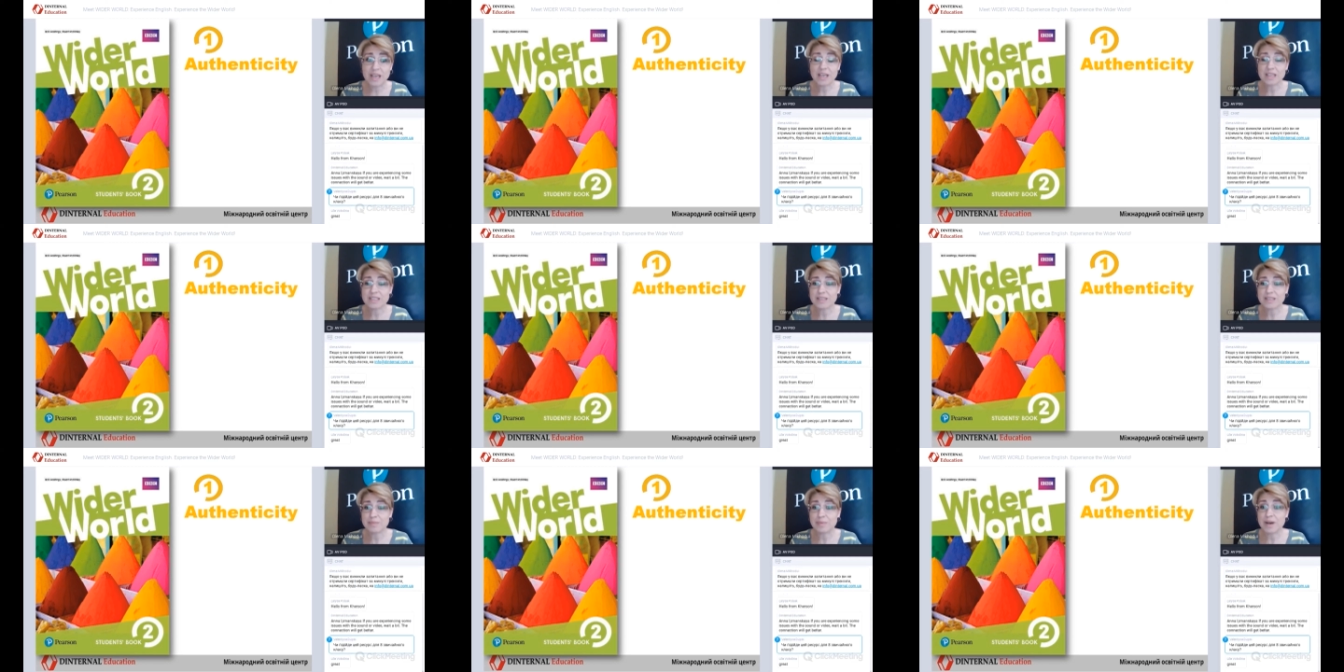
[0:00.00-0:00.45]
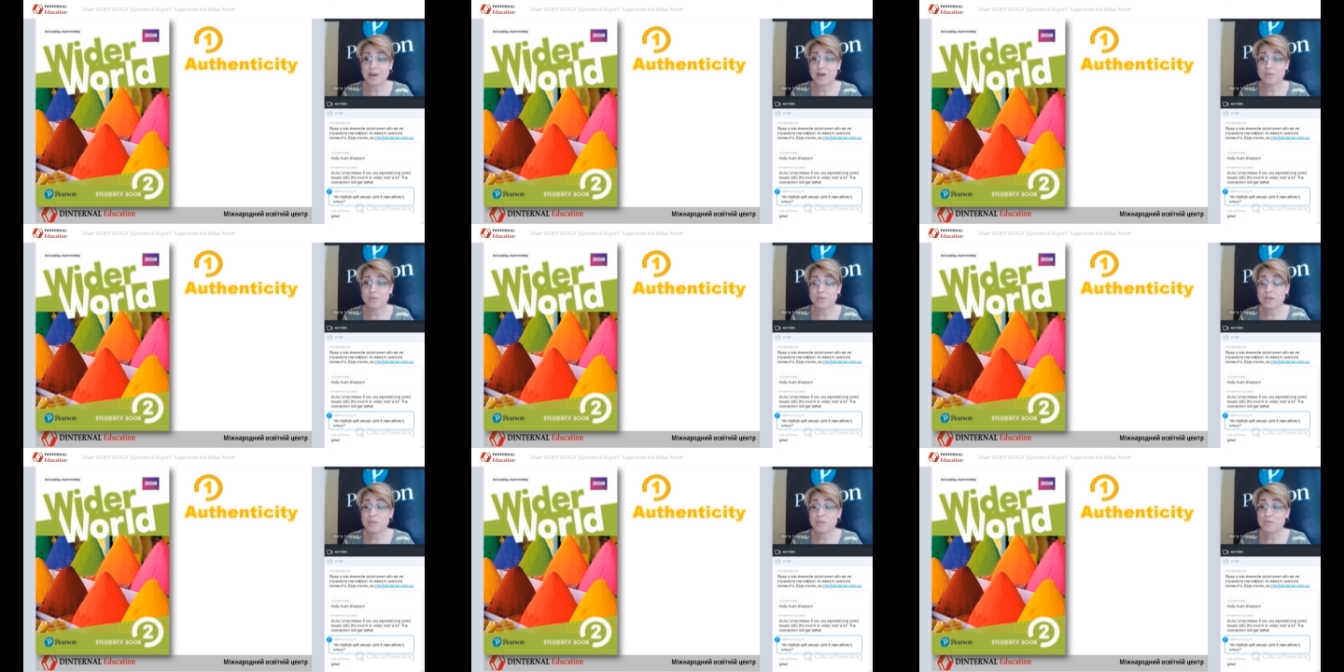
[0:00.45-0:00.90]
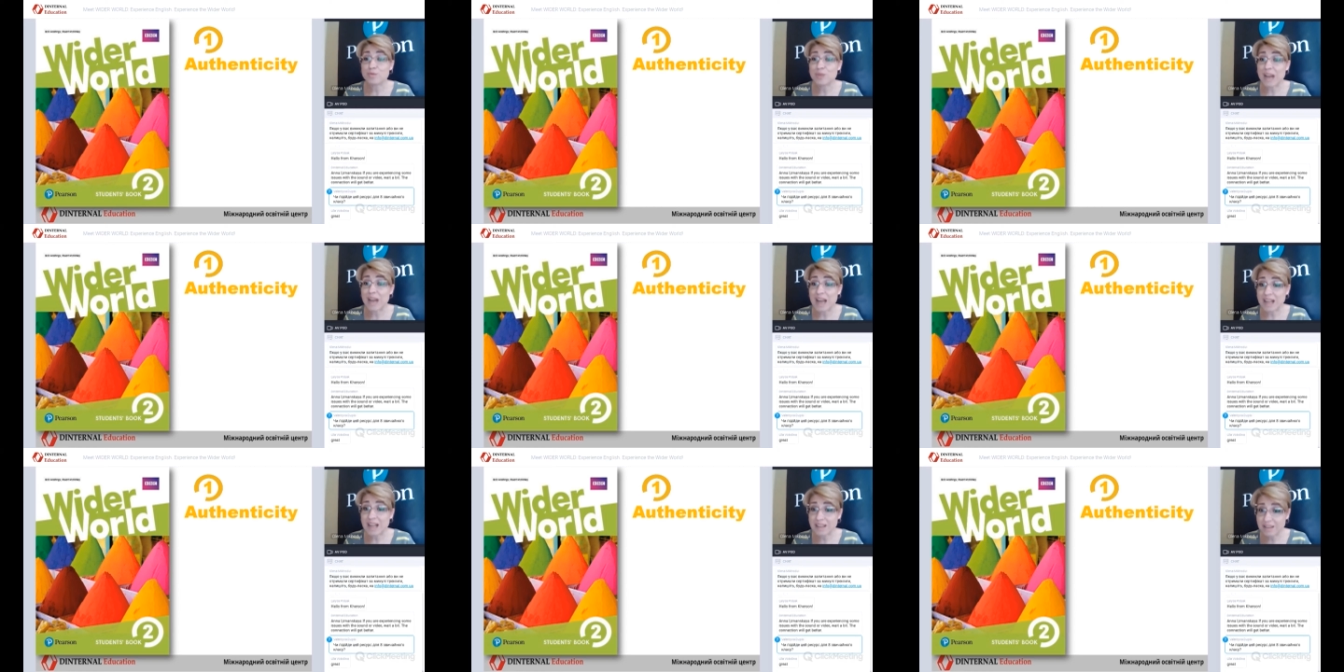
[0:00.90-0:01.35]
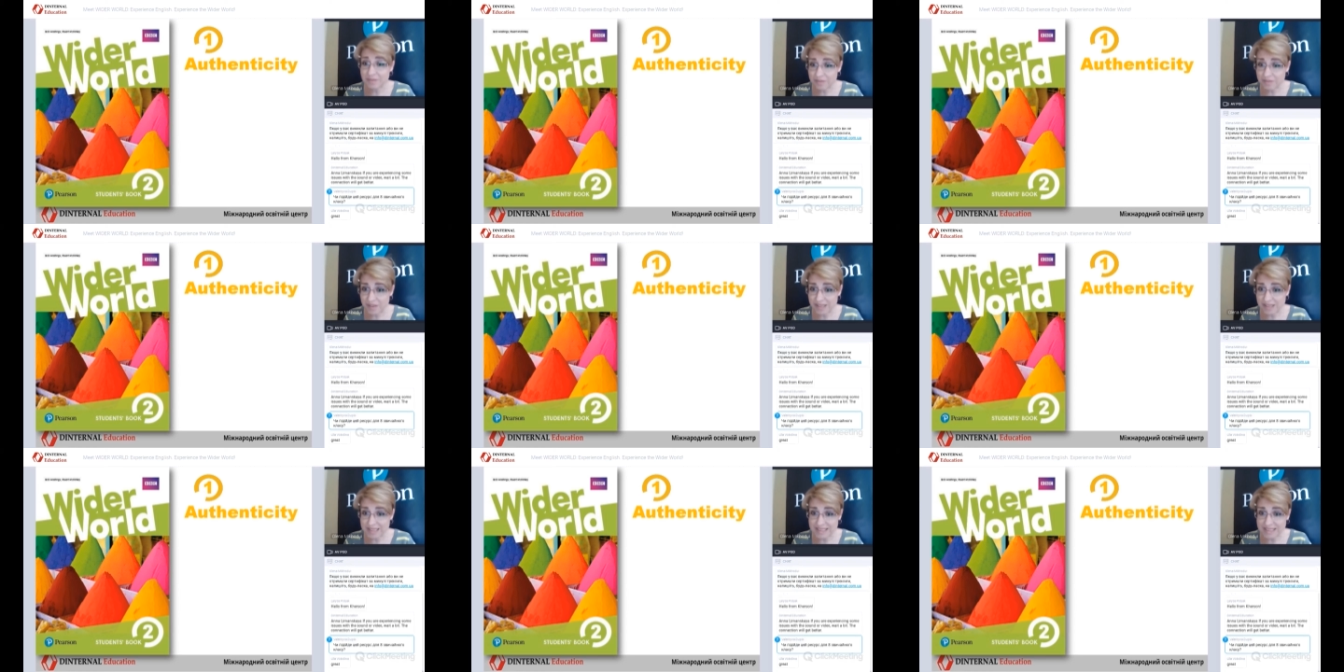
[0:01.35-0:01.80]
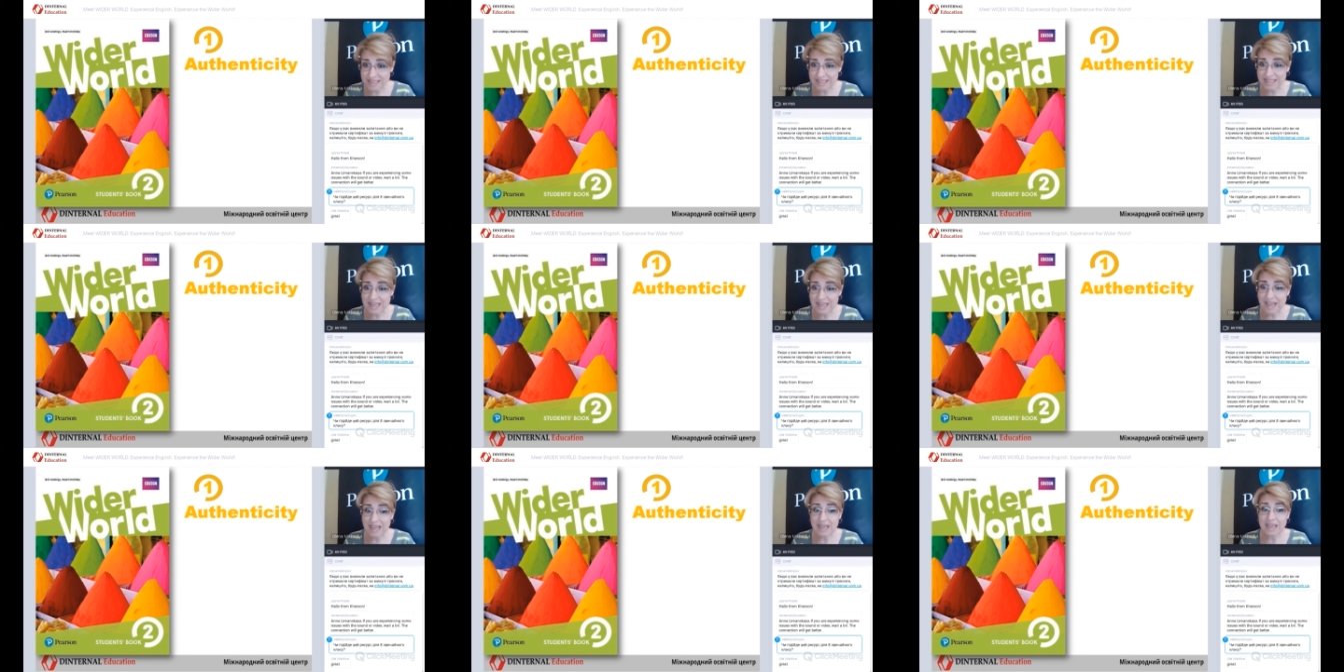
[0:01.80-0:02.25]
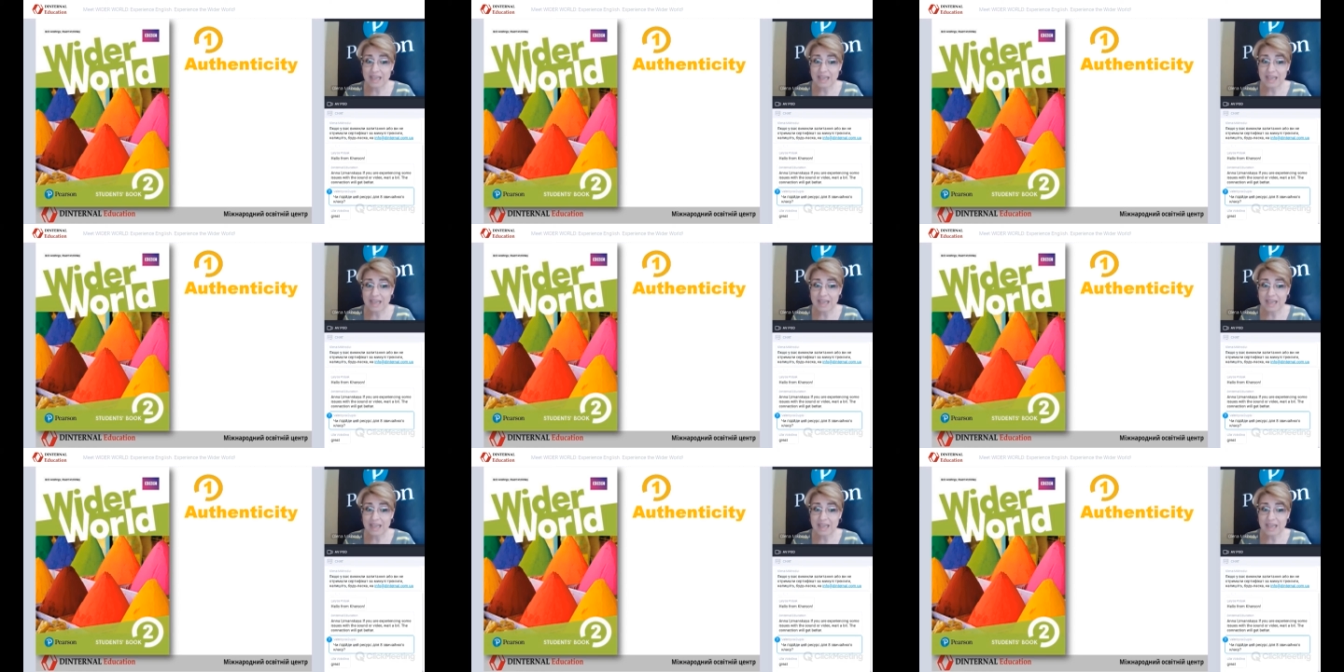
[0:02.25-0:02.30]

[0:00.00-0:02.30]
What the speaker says: it's about relevance,